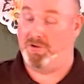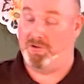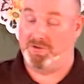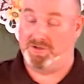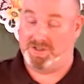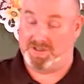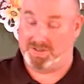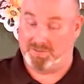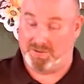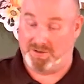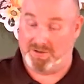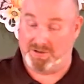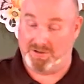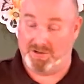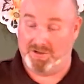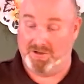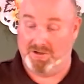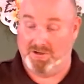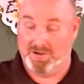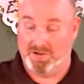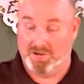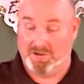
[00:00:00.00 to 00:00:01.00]
Spirit,
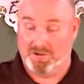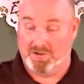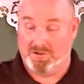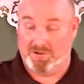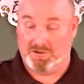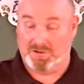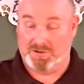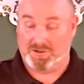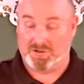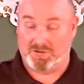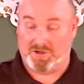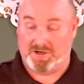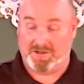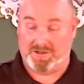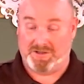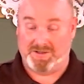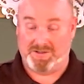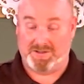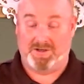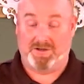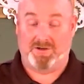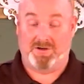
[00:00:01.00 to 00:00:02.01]
who
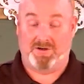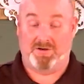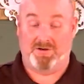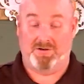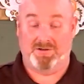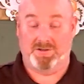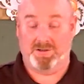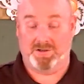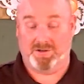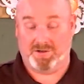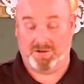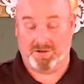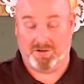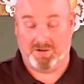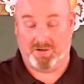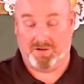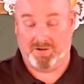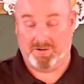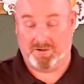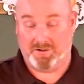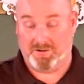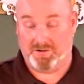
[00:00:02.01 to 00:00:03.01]
strengthens and
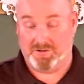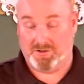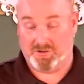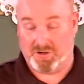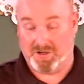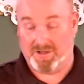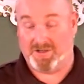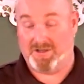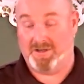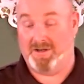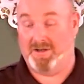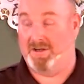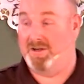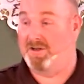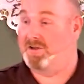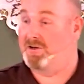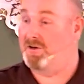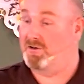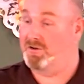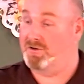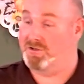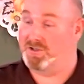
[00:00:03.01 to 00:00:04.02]
strengthening and
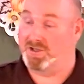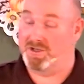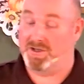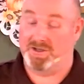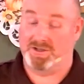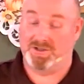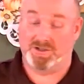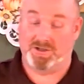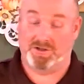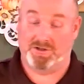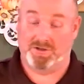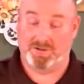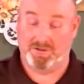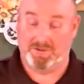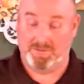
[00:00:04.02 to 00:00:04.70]
encouraging each other.